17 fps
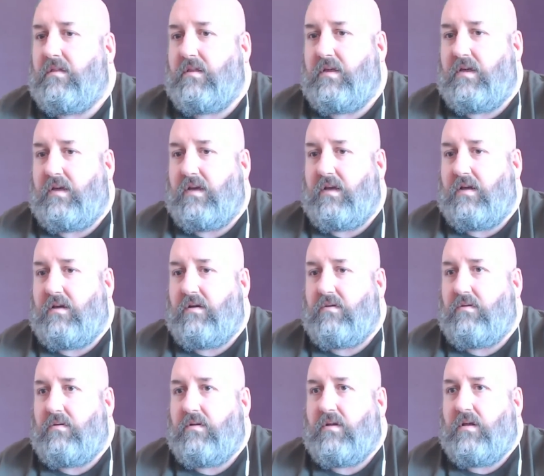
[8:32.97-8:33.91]
There you
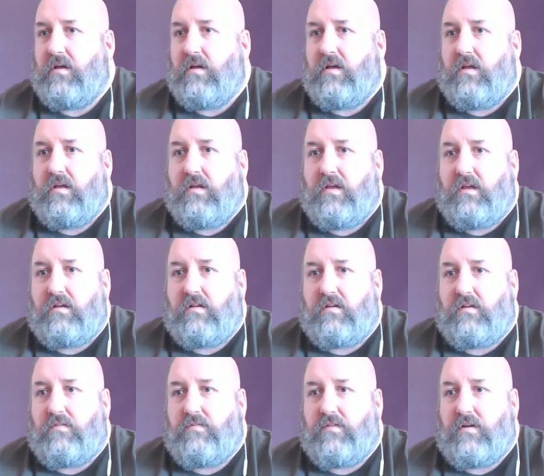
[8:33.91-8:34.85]
go. Yes,
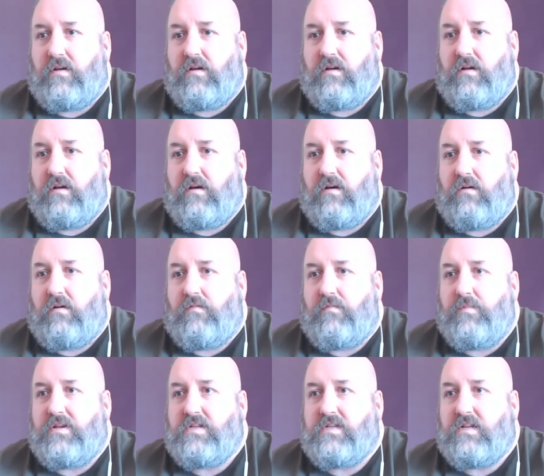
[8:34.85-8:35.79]
I've
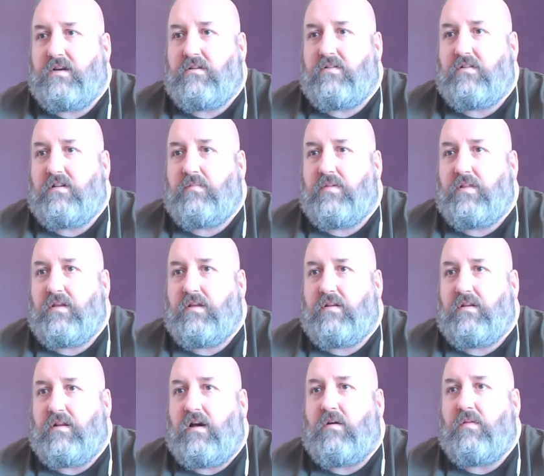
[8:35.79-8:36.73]
missed out some of
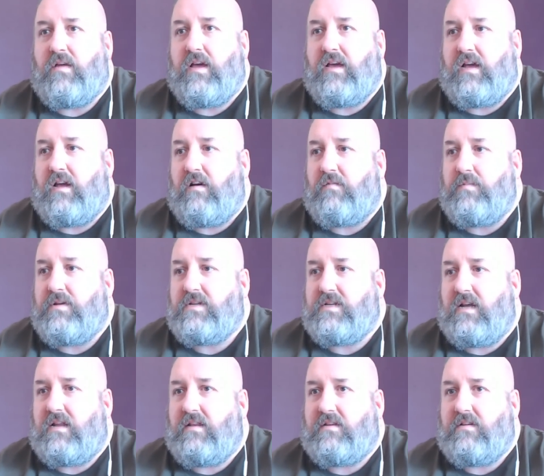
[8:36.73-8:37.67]
this. Oh, there you go. I've missed
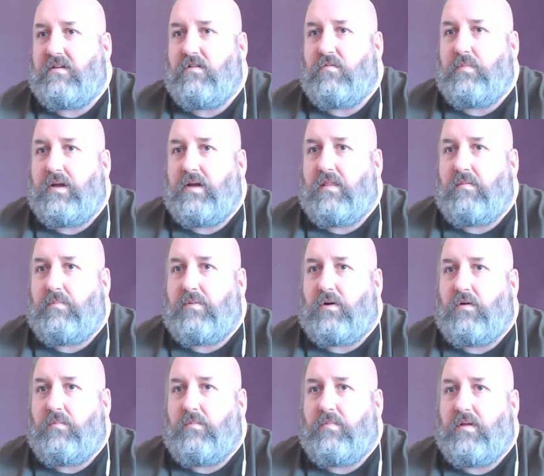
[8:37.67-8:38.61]
out this little bit at the
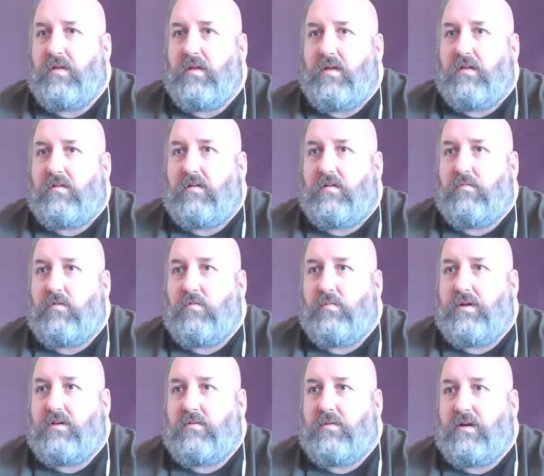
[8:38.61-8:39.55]
bottom. So what are
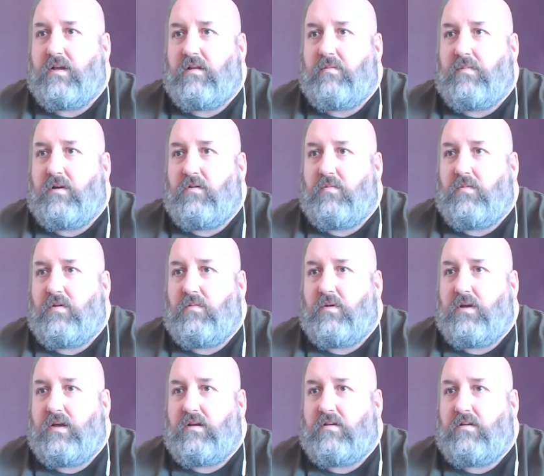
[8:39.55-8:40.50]
we doing at the moment?
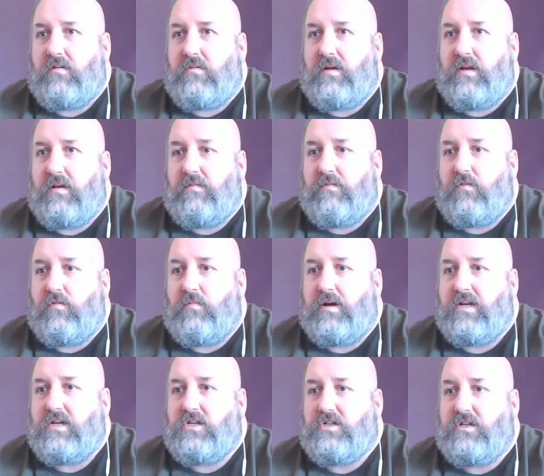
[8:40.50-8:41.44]
We are doing
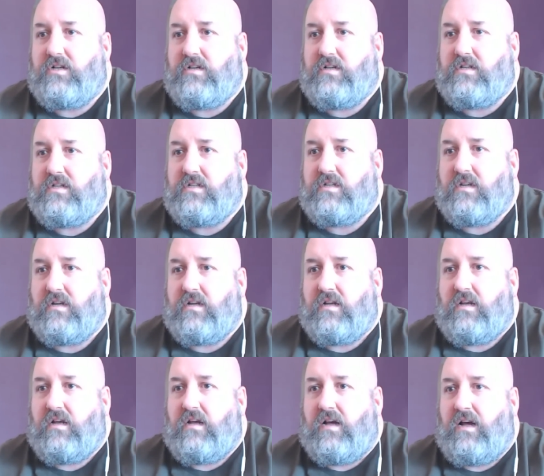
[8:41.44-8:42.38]
formations.
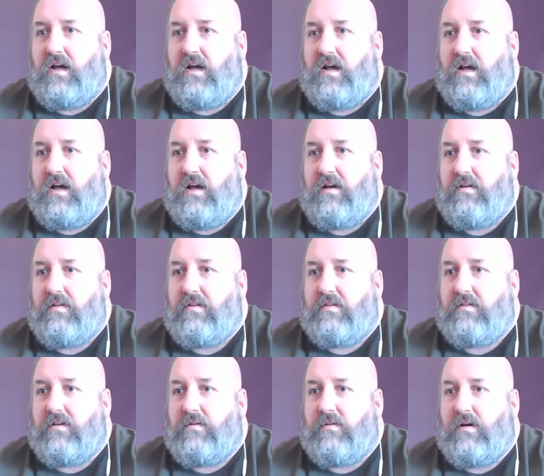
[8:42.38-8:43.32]

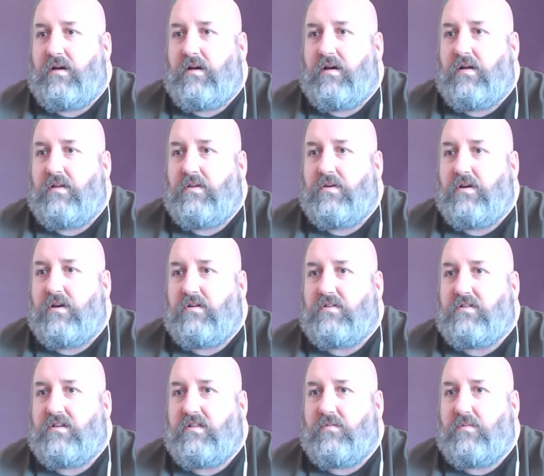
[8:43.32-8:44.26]
So you can't
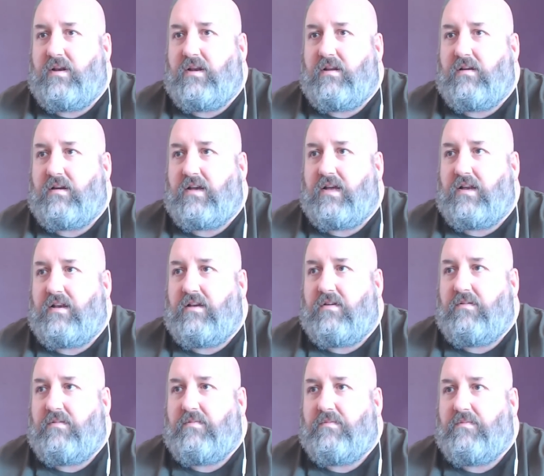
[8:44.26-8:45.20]
see the window, can you?